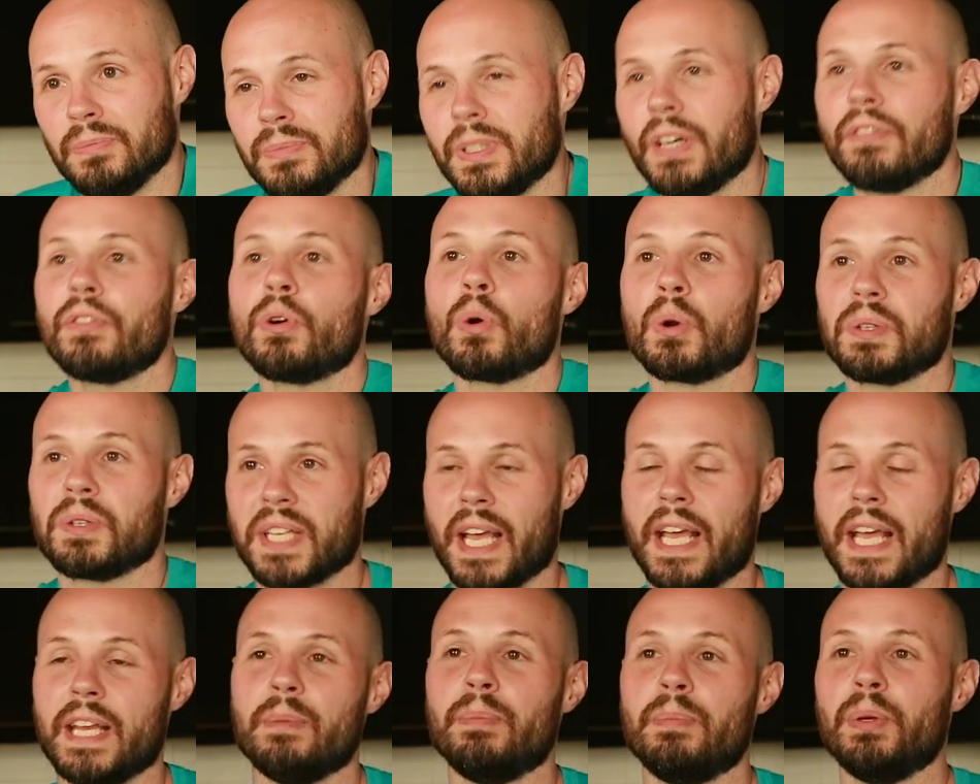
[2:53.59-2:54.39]
Now, of course,
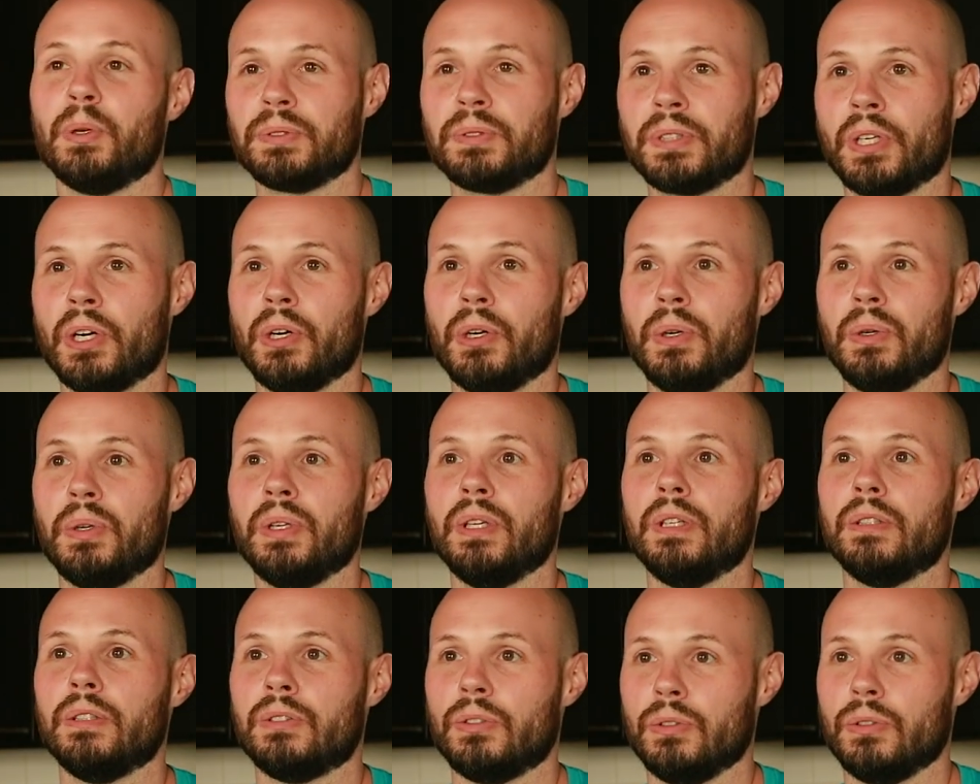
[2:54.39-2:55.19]
I had to build
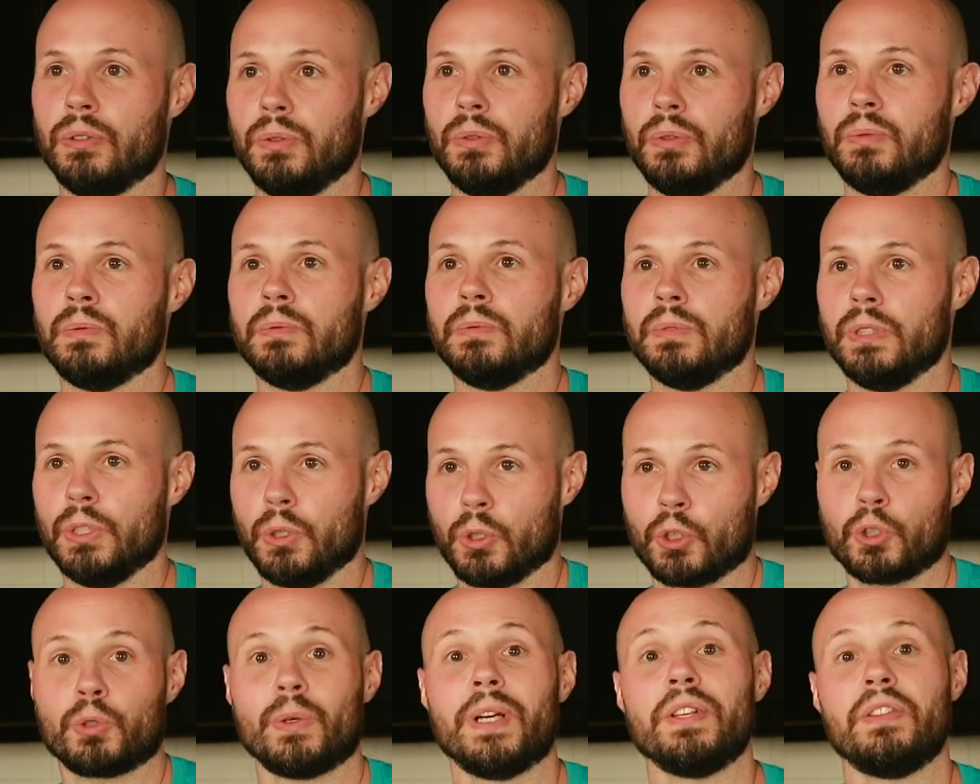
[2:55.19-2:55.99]
code to, you know,
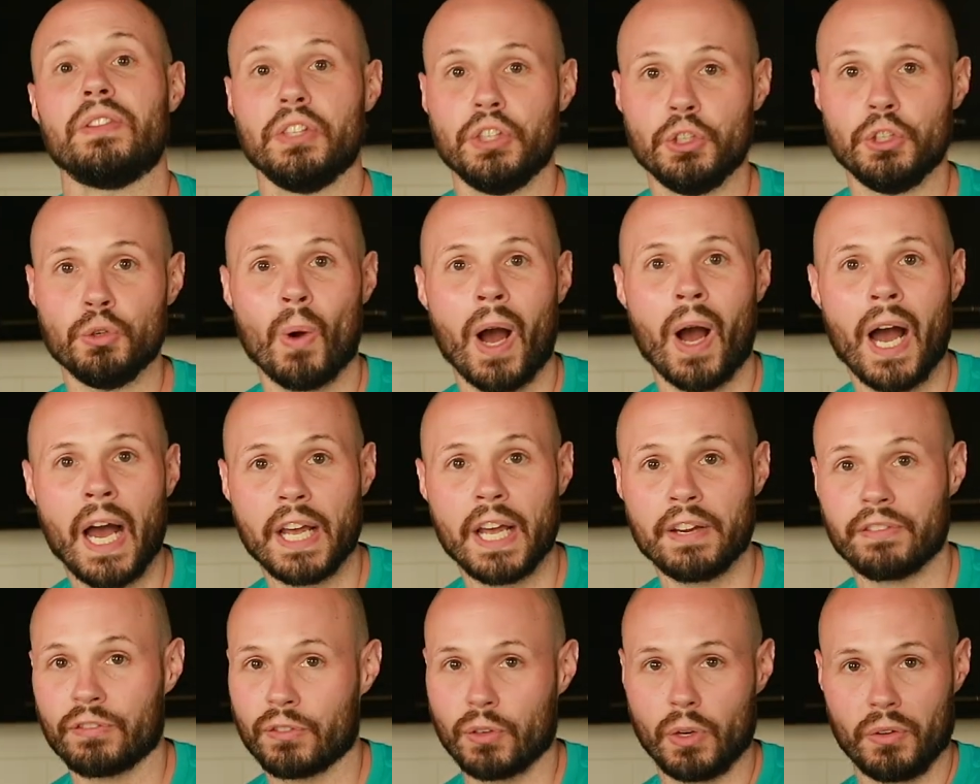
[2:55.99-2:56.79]
create the U
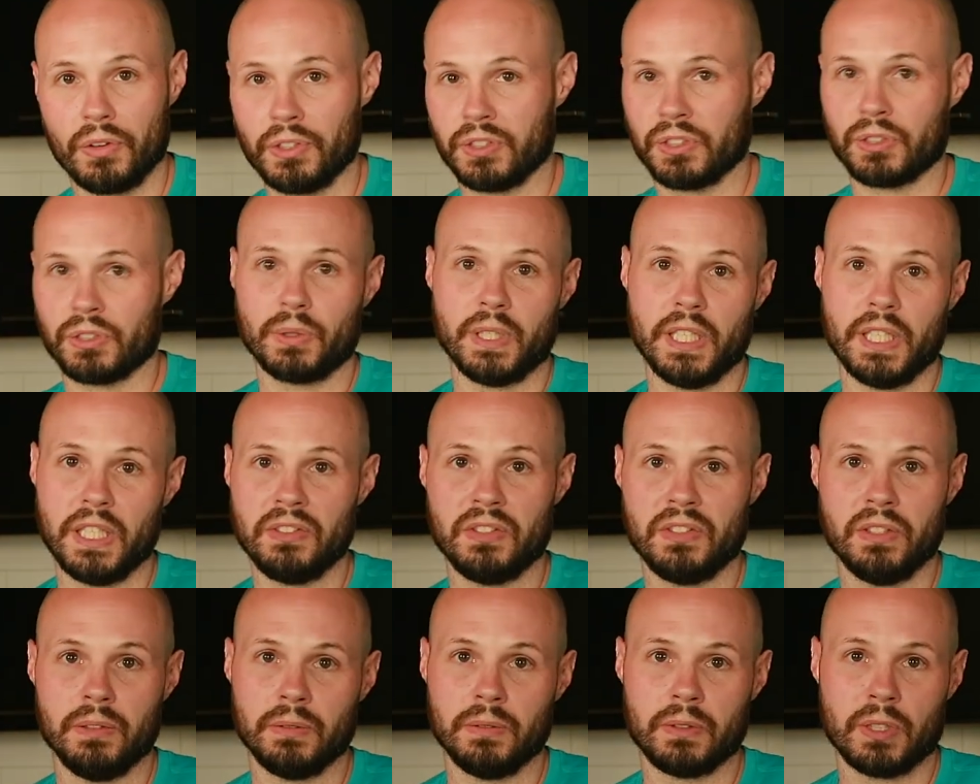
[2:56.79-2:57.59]
I for all the
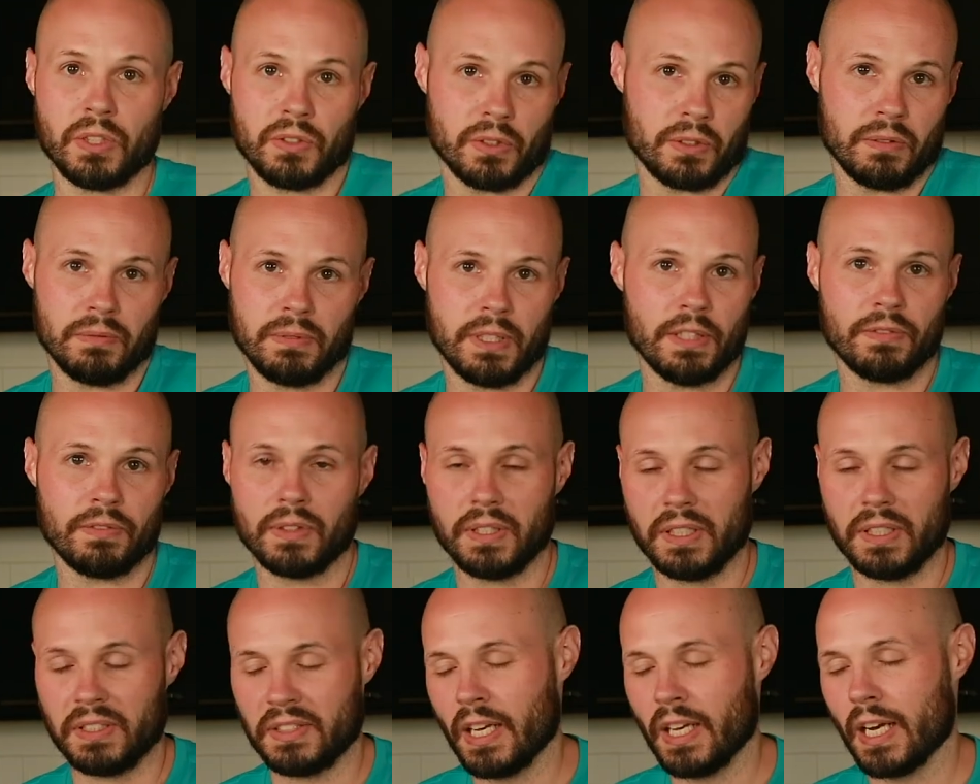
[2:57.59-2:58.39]
screens, and because they're
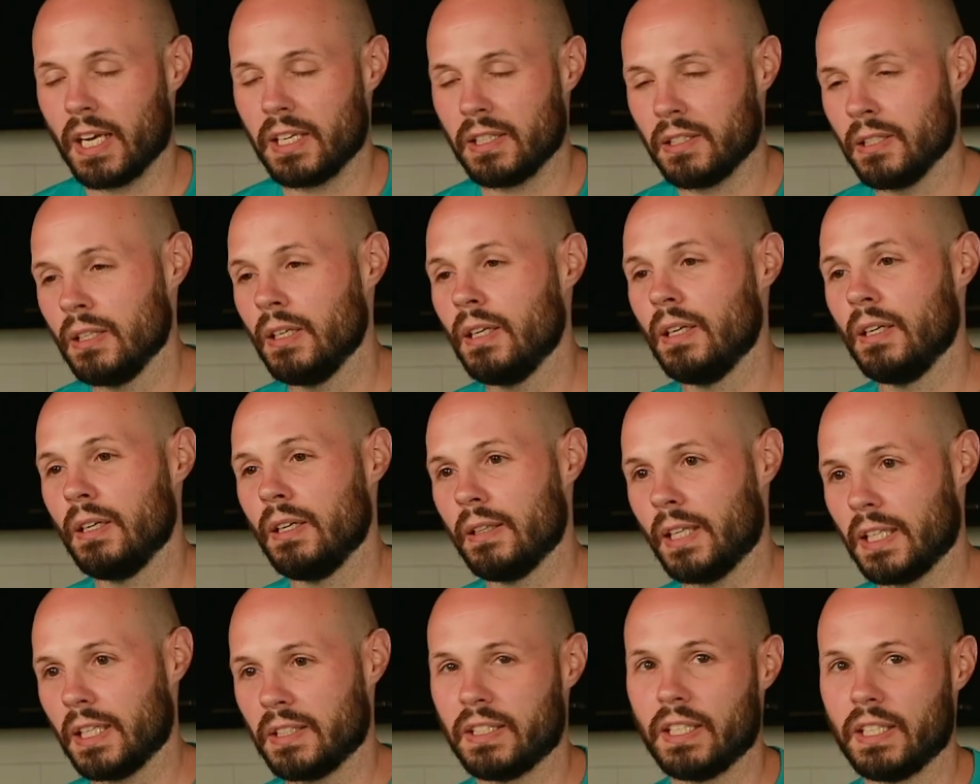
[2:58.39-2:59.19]
different designs,
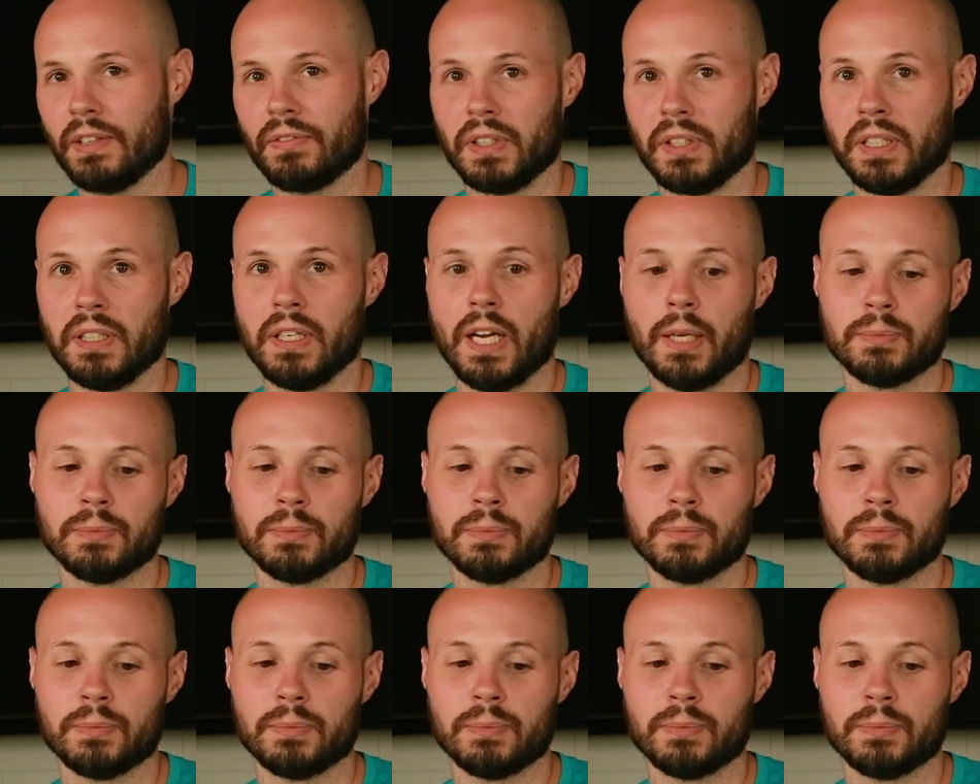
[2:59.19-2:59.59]
that's different.